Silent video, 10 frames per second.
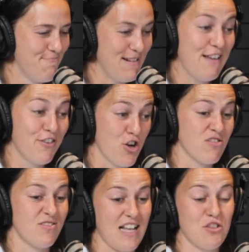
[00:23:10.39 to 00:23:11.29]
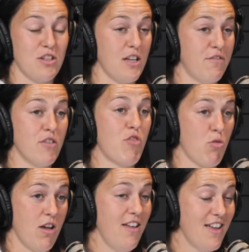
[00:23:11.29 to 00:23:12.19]
Believe it or not, I was actually a front
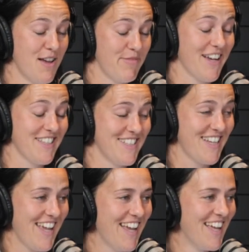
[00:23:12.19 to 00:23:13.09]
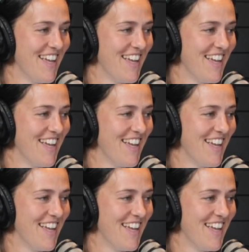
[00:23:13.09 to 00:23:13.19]
rower back in the day,